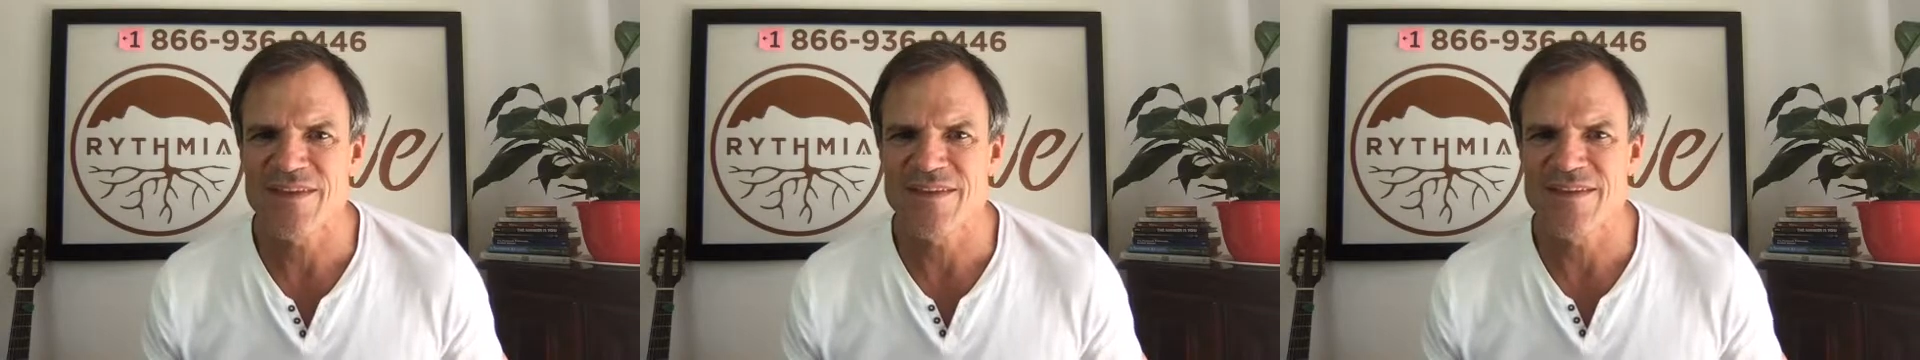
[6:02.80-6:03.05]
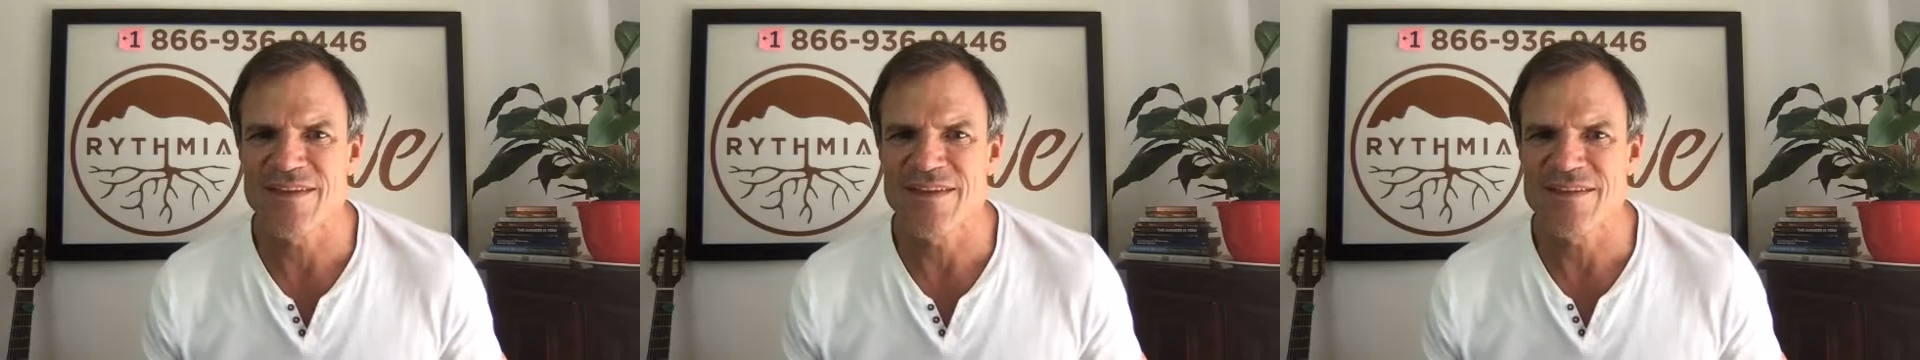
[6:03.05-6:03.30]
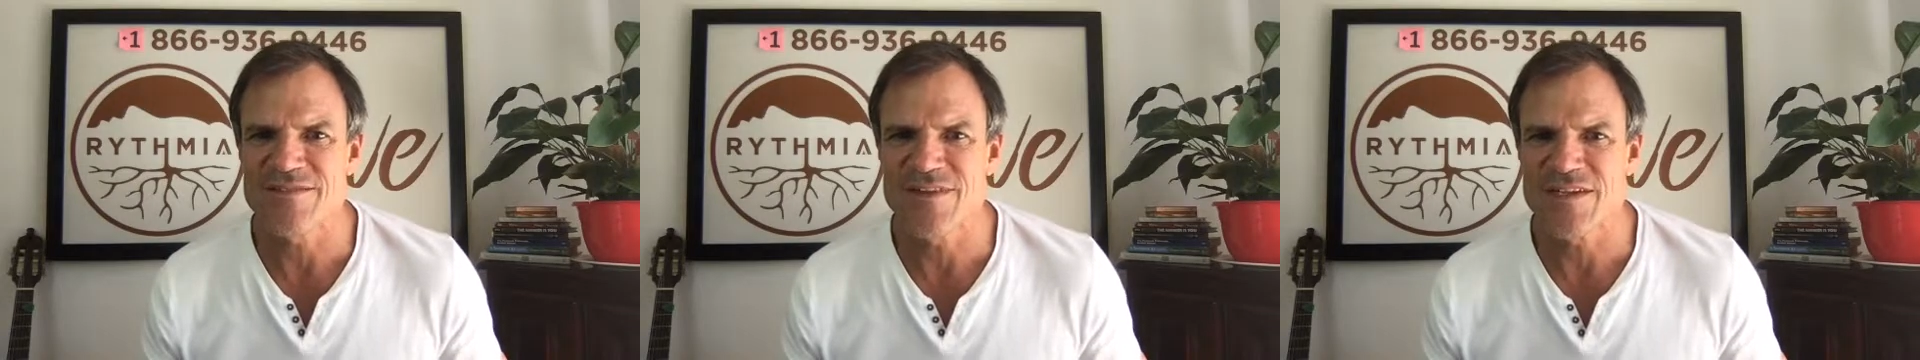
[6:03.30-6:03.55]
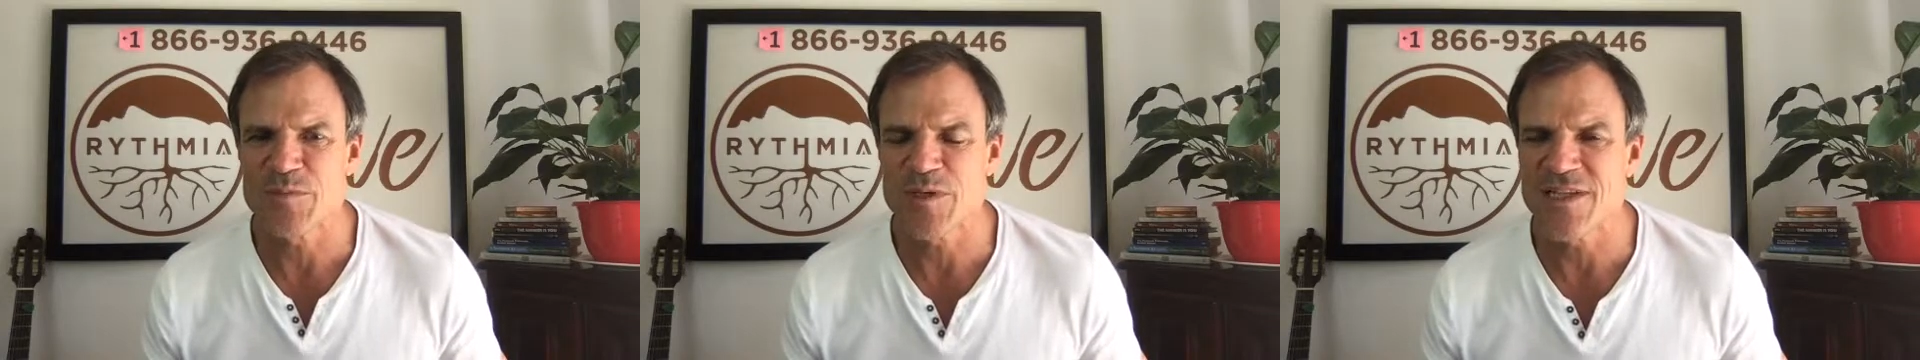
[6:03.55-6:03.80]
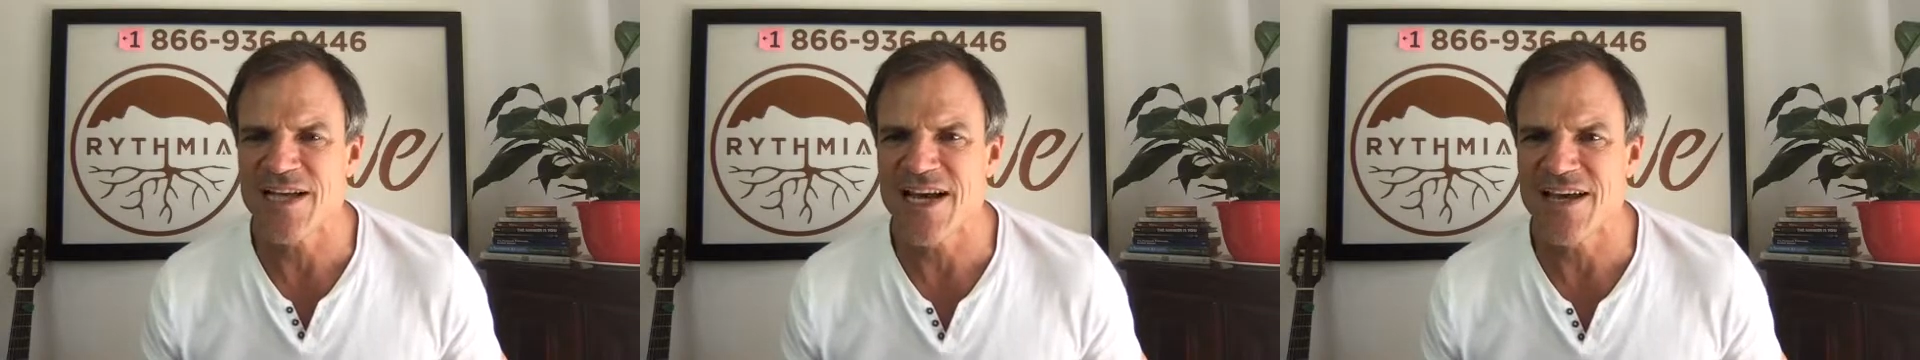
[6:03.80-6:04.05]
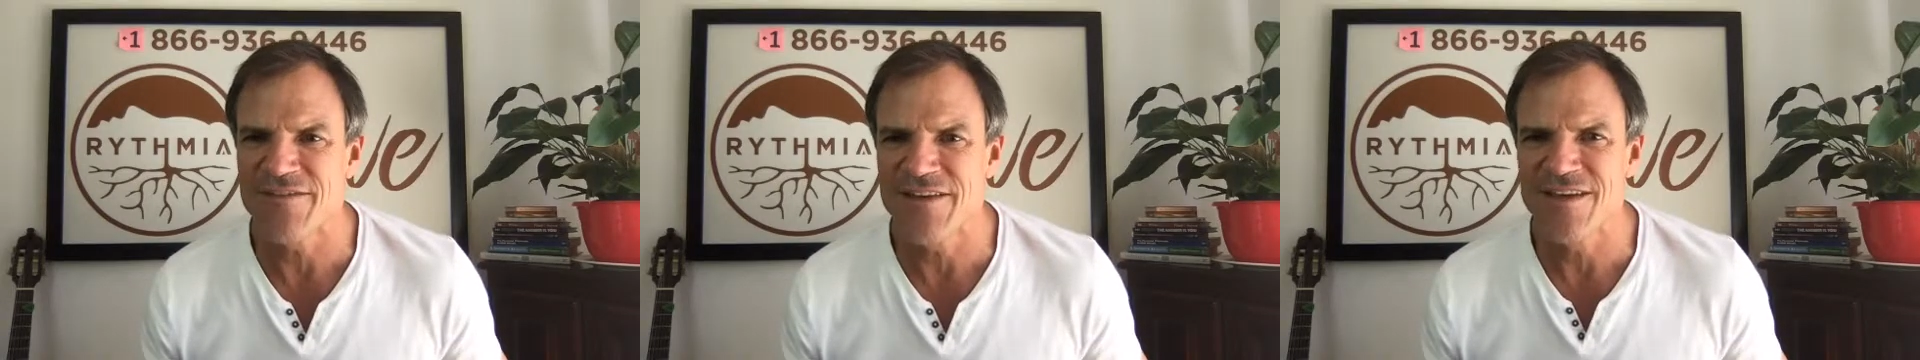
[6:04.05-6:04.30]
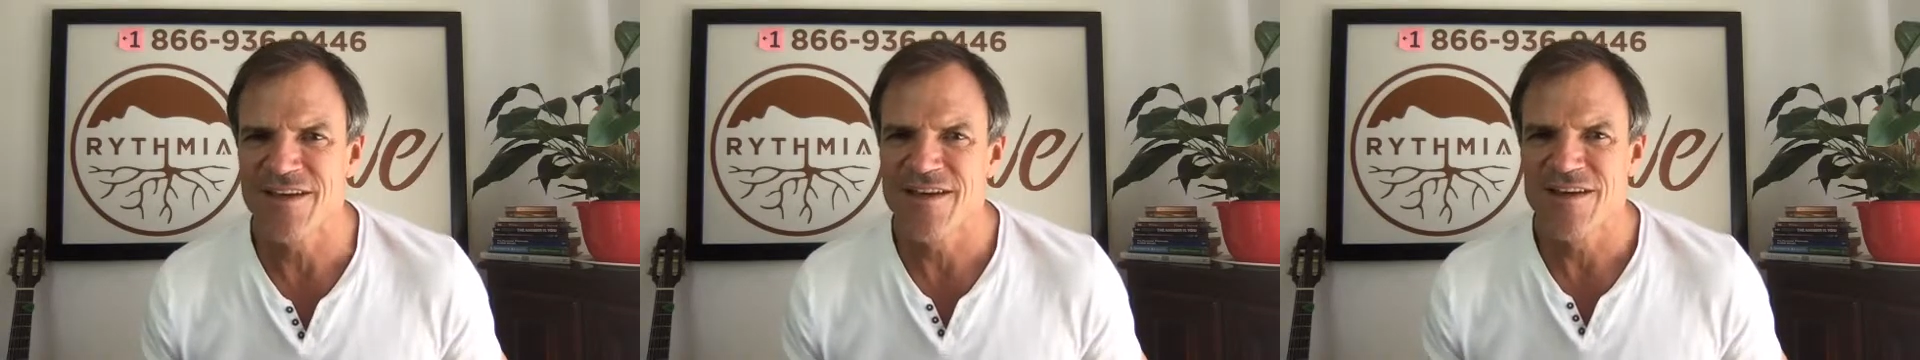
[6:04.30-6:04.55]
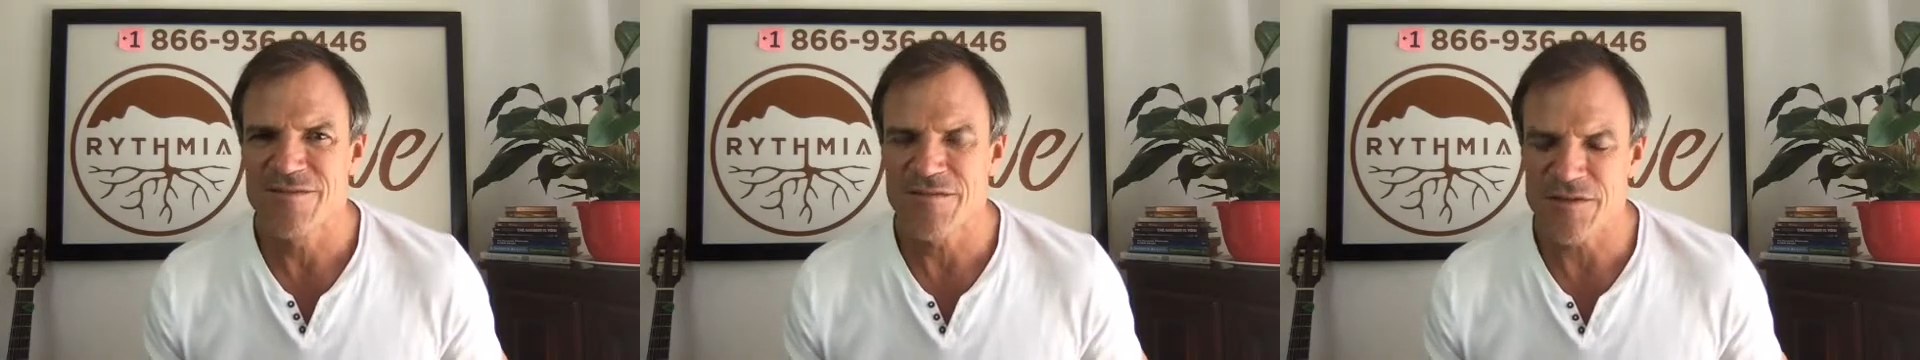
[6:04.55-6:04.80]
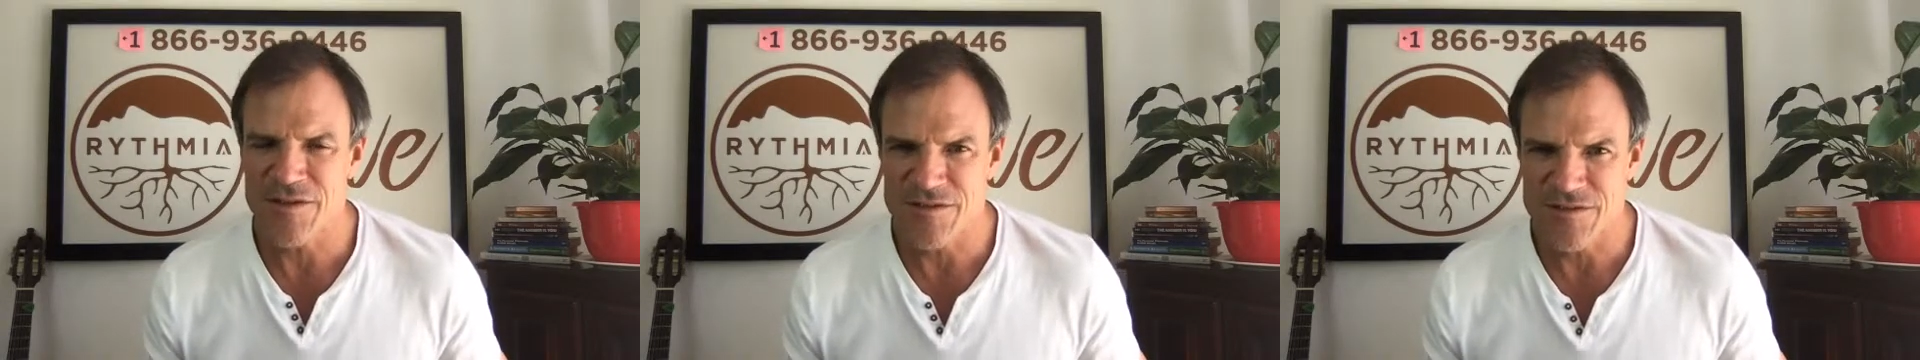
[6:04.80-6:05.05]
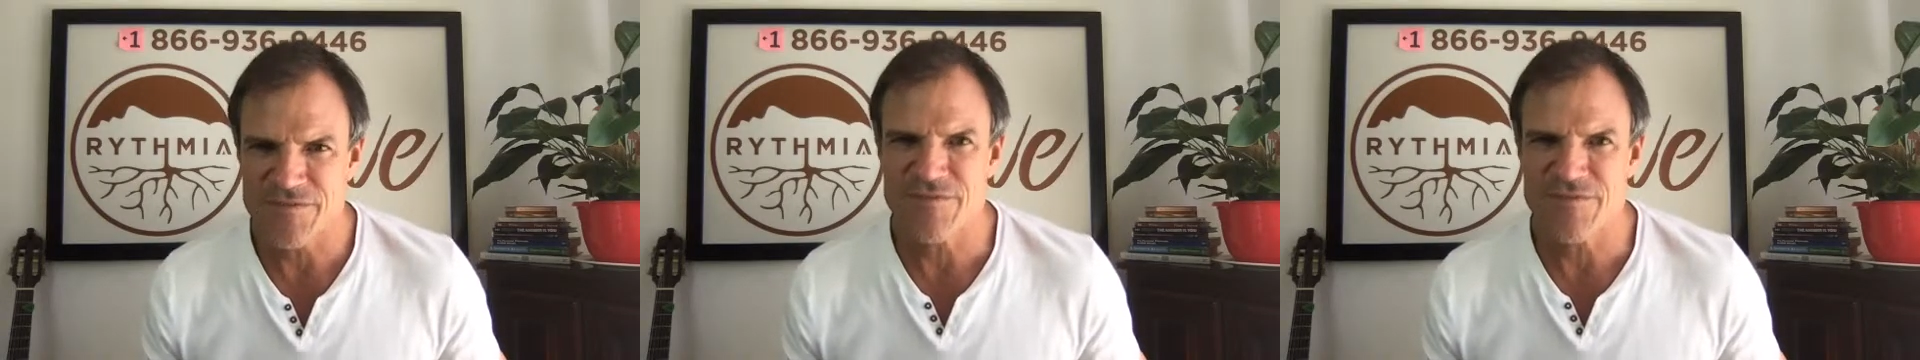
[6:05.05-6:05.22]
this Facebook Live for those